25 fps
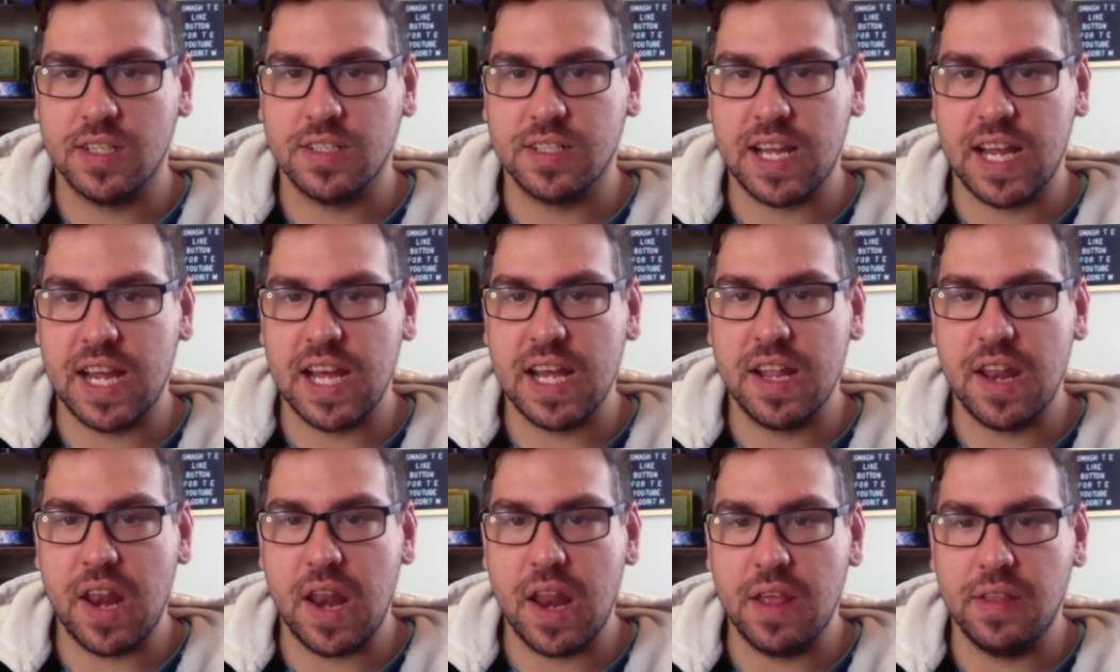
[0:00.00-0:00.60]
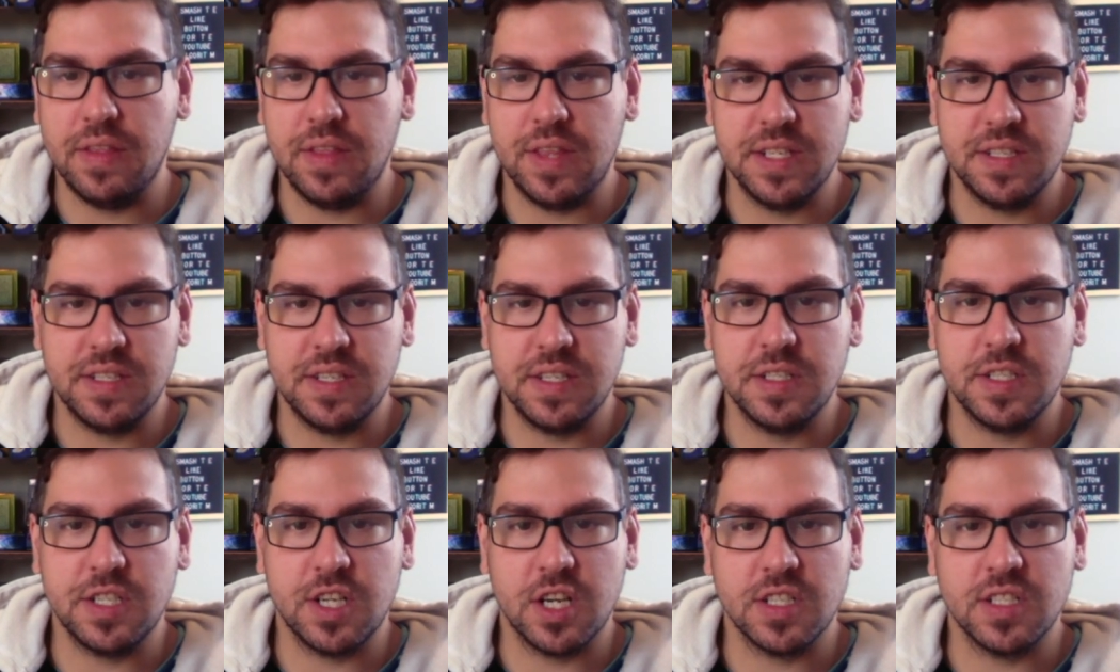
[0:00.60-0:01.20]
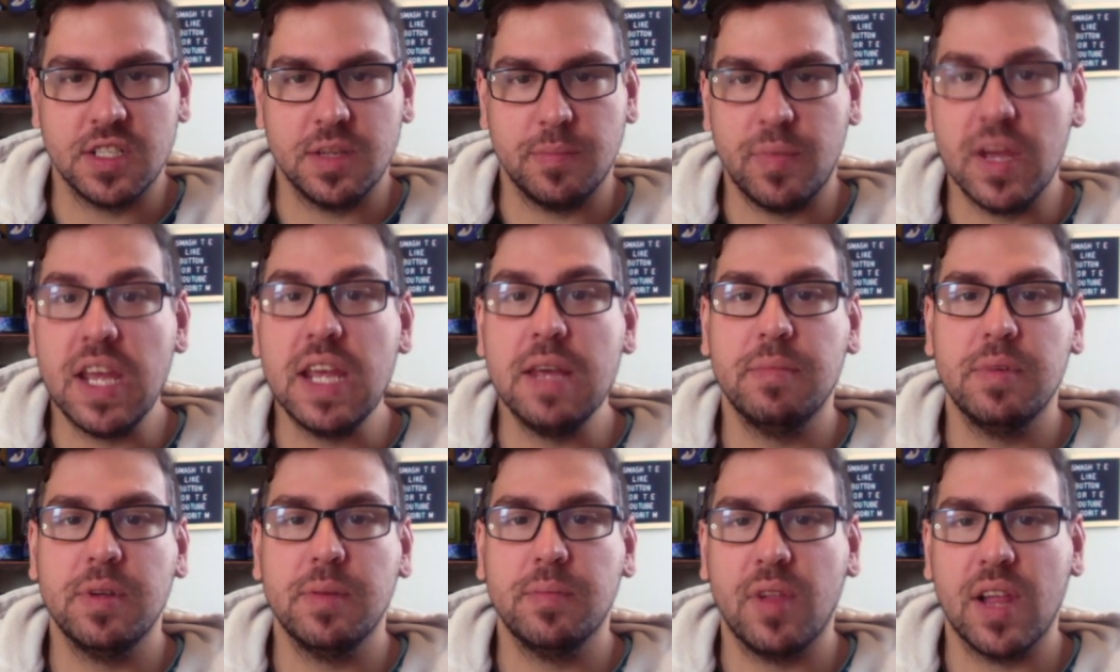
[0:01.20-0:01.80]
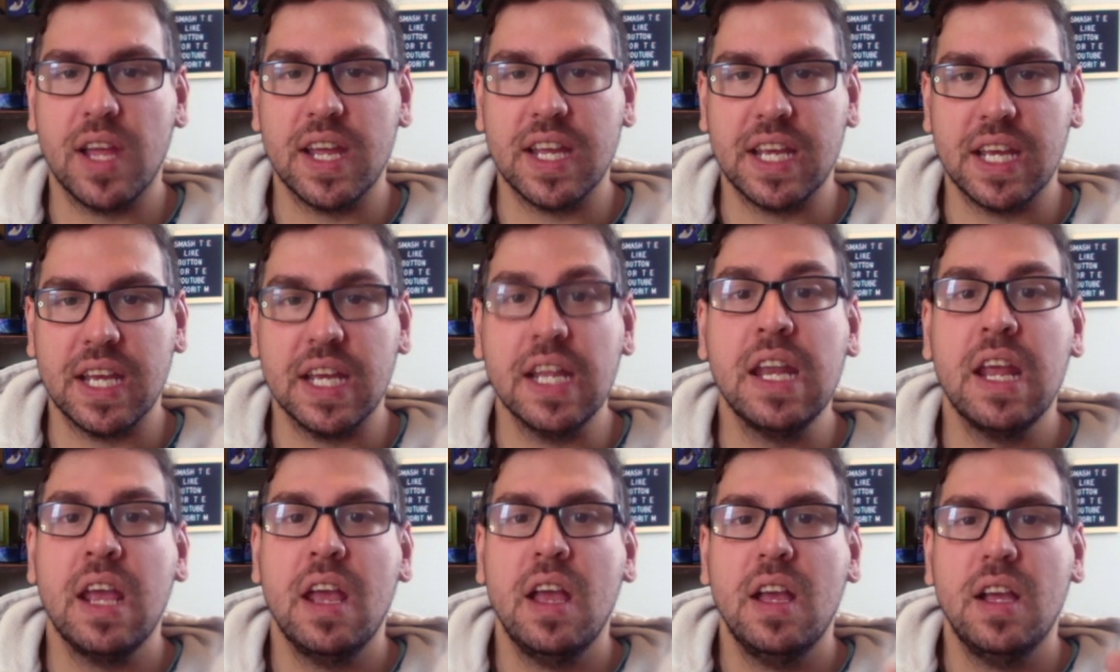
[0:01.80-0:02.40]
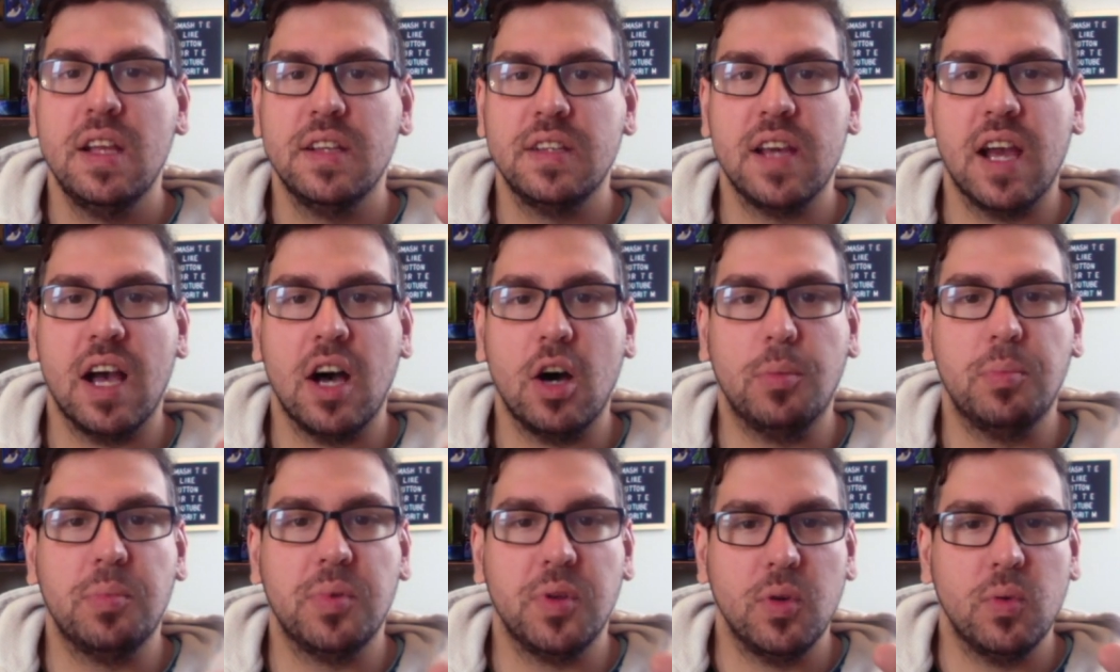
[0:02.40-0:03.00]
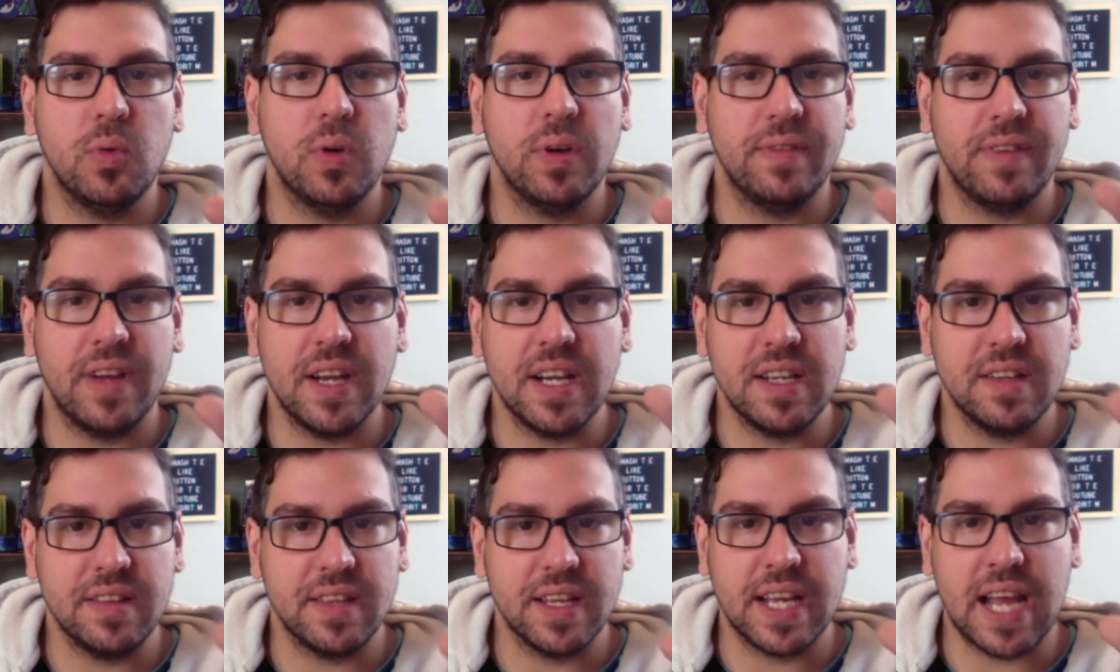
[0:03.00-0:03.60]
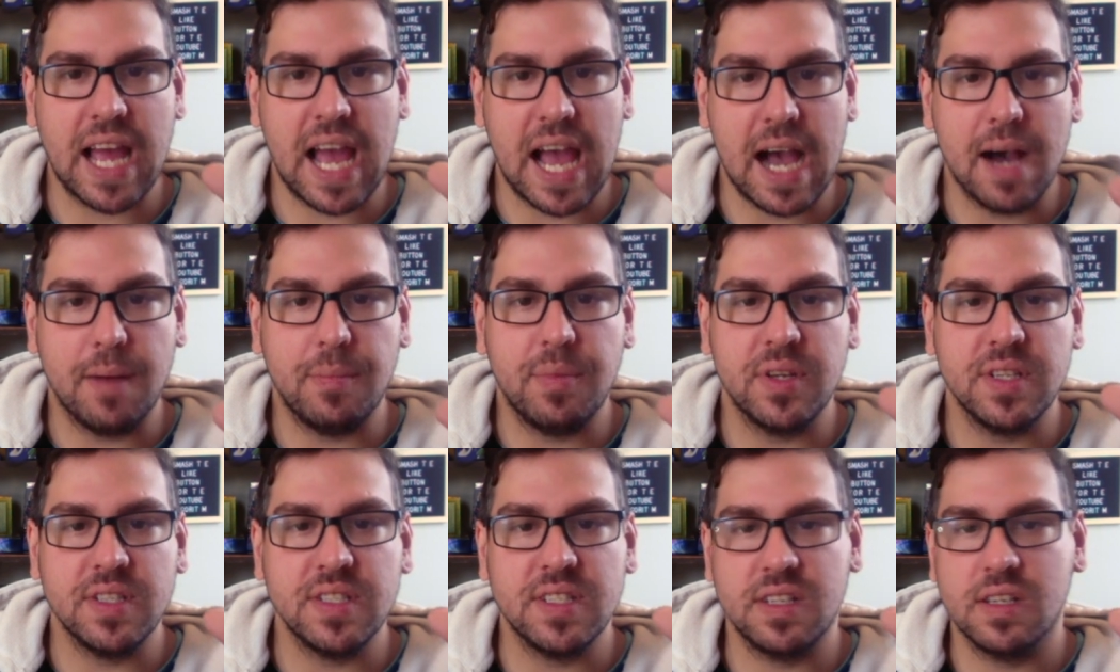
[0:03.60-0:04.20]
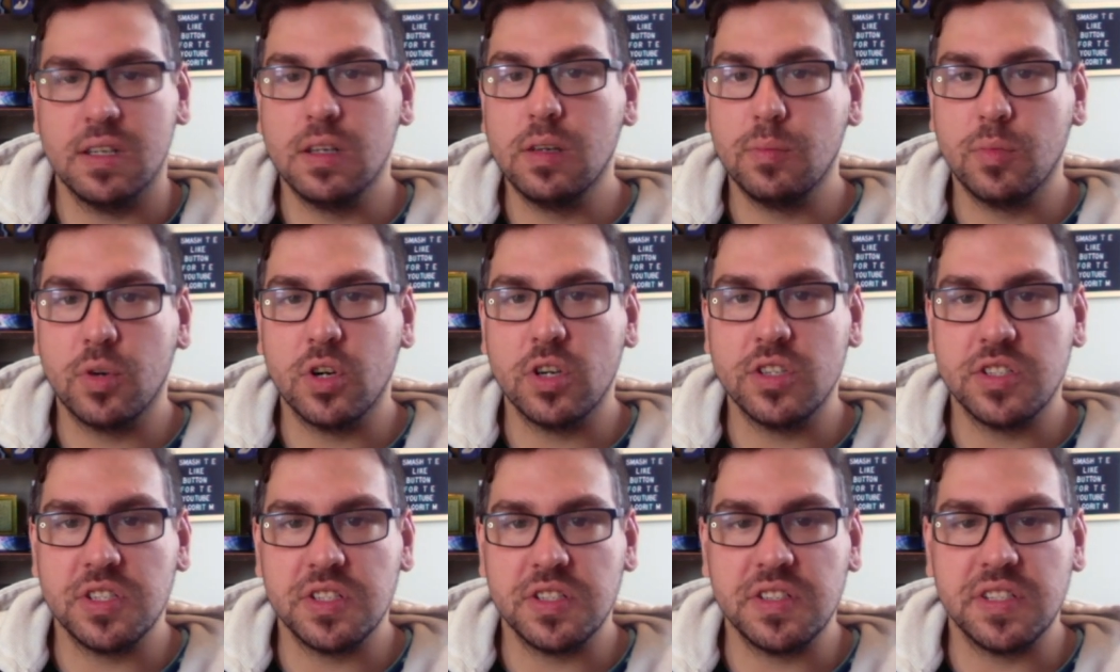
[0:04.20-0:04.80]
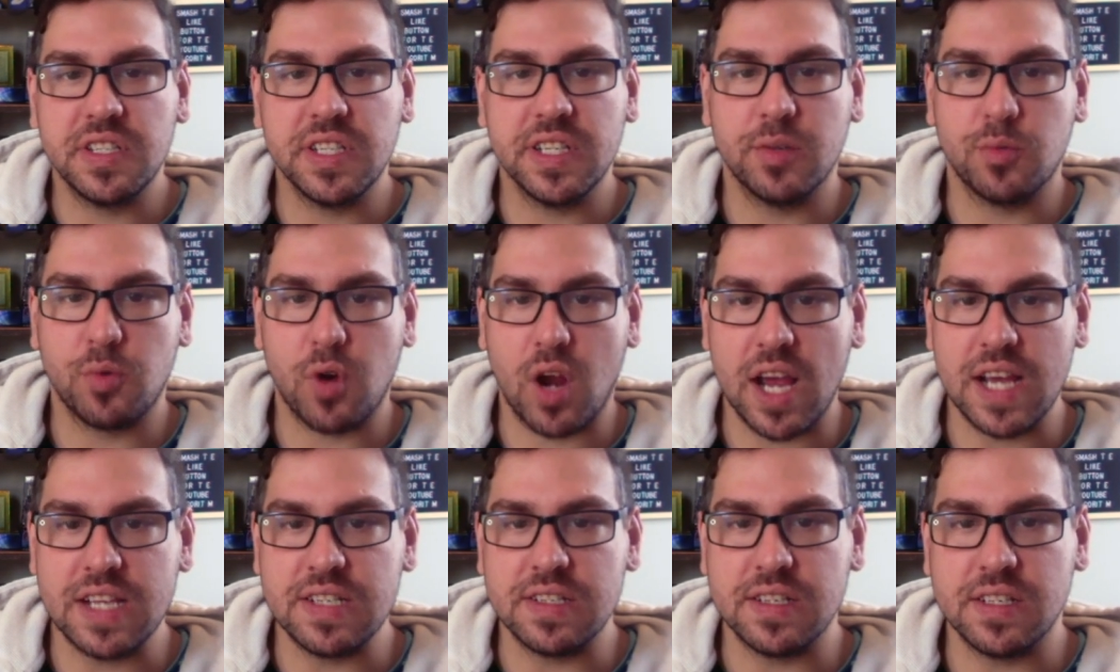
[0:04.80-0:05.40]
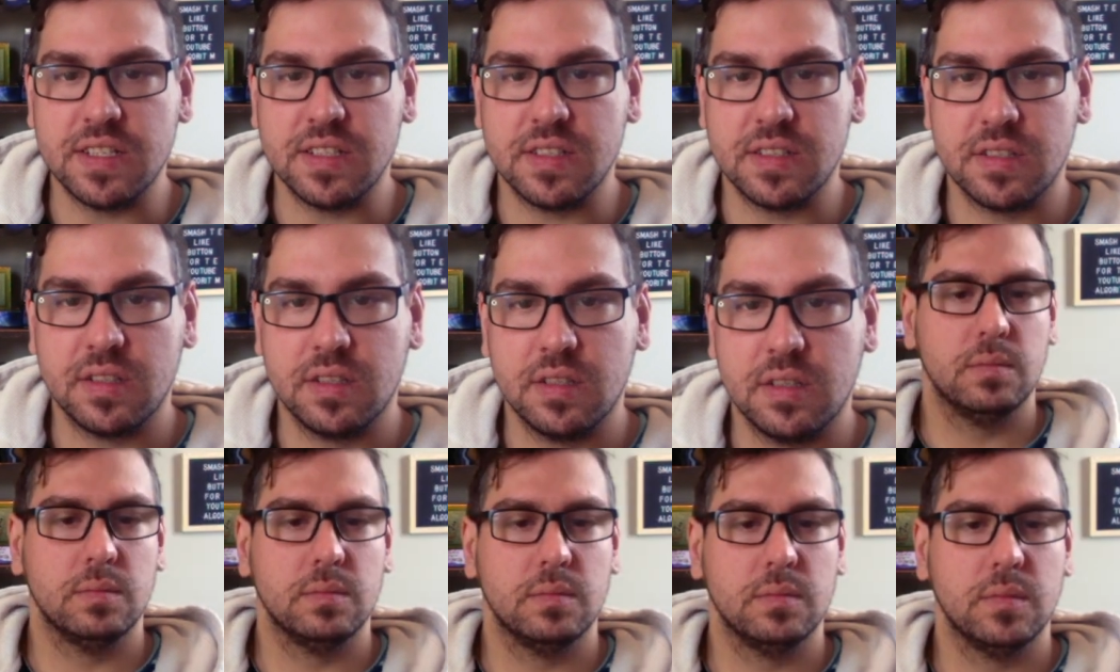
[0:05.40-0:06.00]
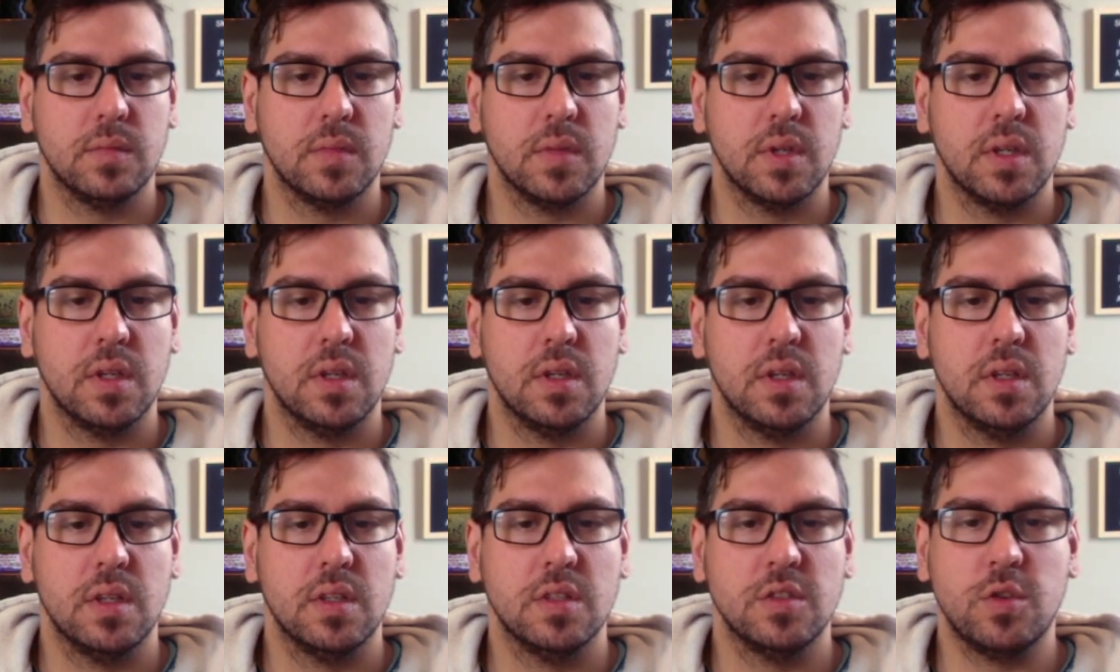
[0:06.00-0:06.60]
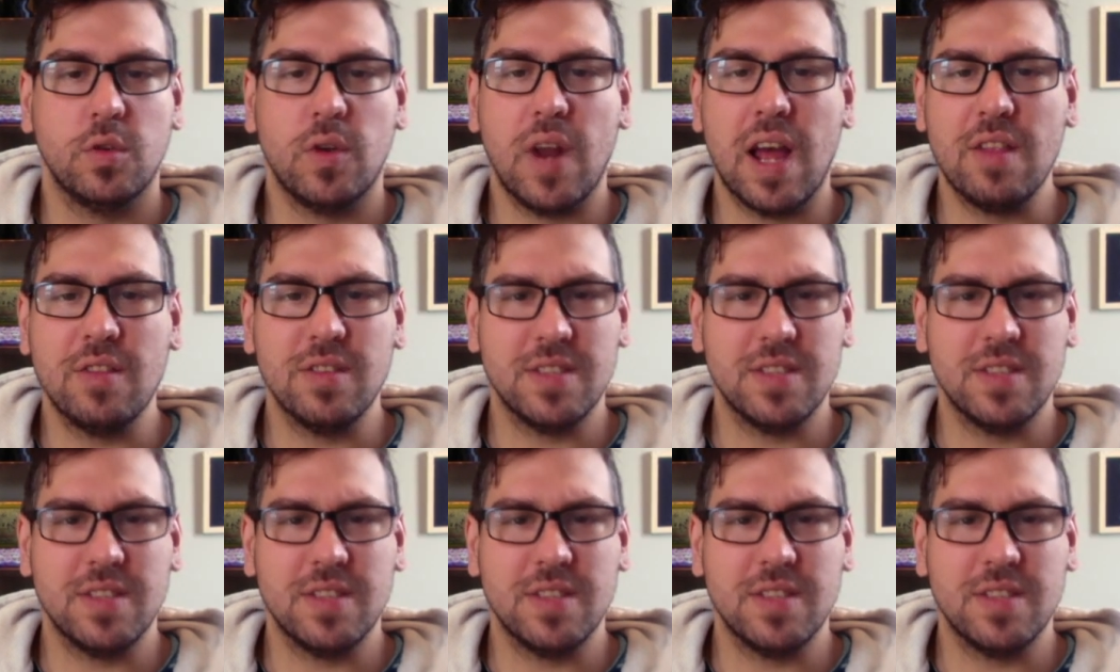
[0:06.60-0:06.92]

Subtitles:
and this is just a baby blanket to help you if anything happens and an emergency arises. So now the